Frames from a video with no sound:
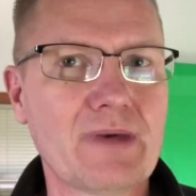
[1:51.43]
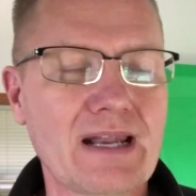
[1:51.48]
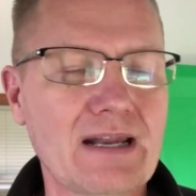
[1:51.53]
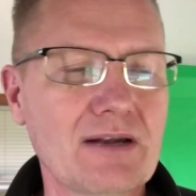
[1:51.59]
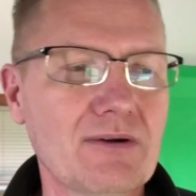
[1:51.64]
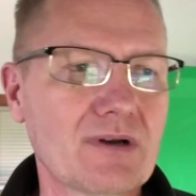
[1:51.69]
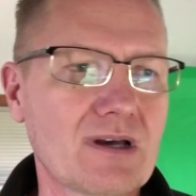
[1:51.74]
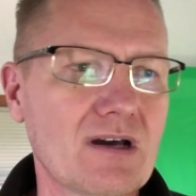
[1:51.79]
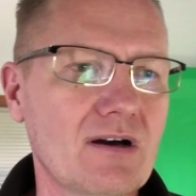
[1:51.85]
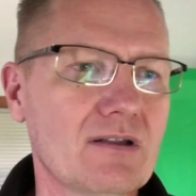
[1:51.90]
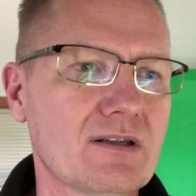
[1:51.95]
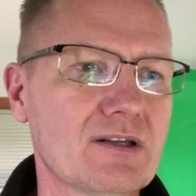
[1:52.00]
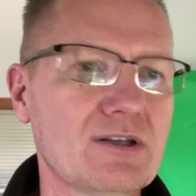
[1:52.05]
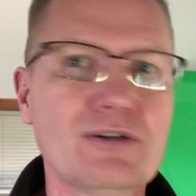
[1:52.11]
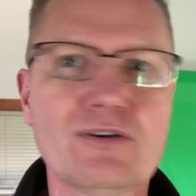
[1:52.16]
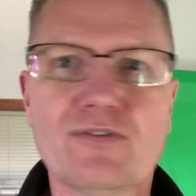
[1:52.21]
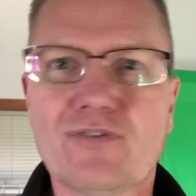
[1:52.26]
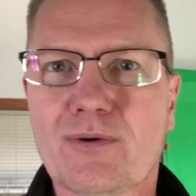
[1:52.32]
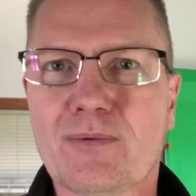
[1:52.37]
and I don't call it a
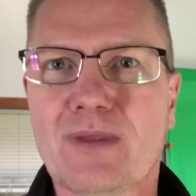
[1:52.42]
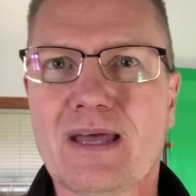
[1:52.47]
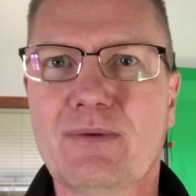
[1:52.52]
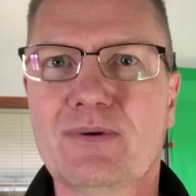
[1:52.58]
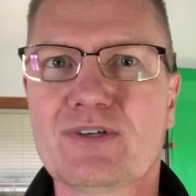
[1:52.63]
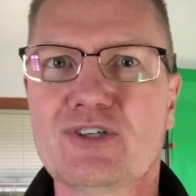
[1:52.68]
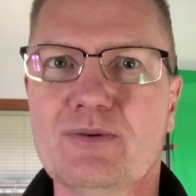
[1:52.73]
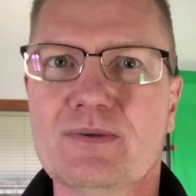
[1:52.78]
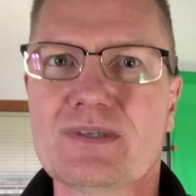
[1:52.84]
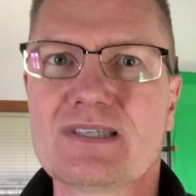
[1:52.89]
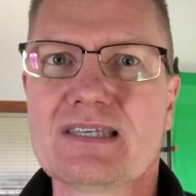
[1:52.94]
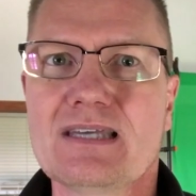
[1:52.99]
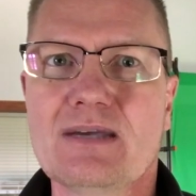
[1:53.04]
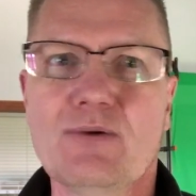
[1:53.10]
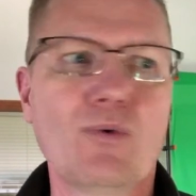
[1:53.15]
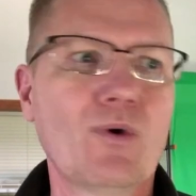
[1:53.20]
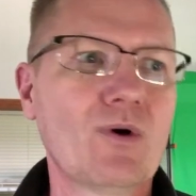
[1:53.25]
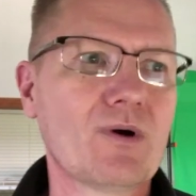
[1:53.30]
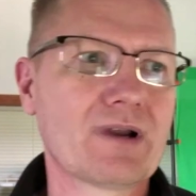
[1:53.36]
uniform like what you would see
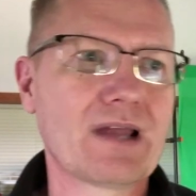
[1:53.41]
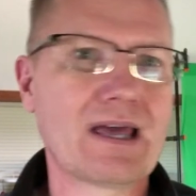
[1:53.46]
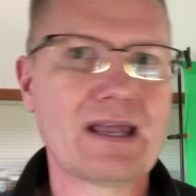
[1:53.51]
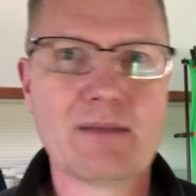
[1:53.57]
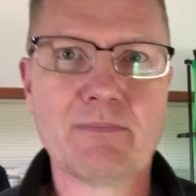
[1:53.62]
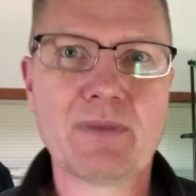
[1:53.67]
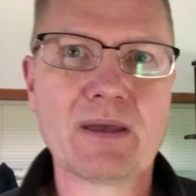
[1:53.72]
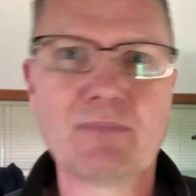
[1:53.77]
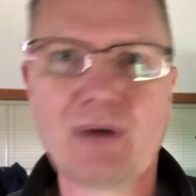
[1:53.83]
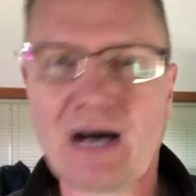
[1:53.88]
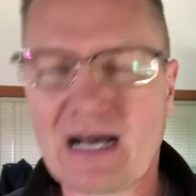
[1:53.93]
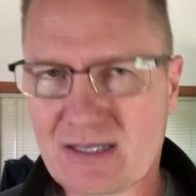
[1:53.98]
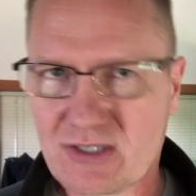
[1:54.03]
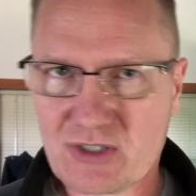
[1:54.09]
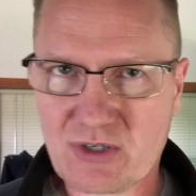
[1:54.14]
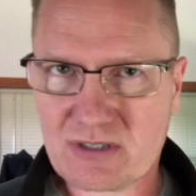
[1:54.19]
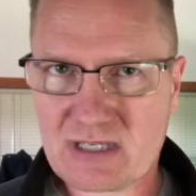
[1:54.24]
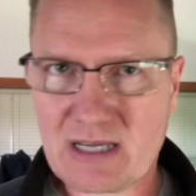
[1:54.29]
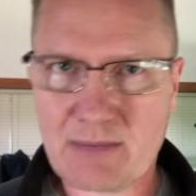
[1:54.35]
worn at a big box
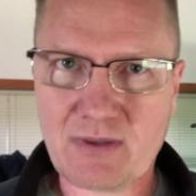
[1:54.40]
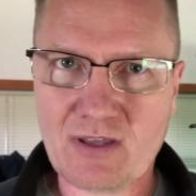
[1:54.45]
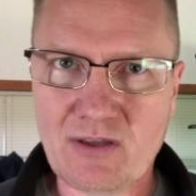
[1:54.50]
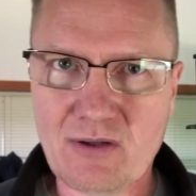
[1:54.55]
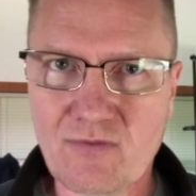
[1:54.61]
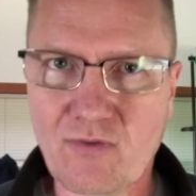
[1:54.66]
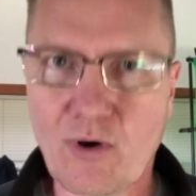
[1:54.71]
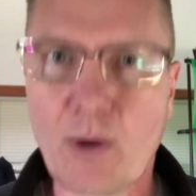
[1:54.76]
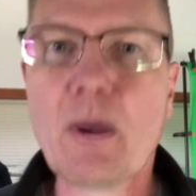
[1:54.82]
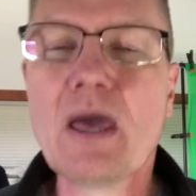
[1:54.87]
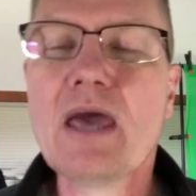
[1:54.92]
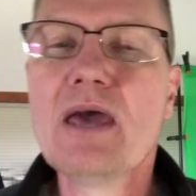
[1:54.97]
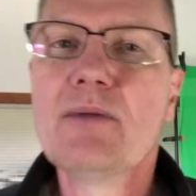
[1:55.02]
store type of uniform,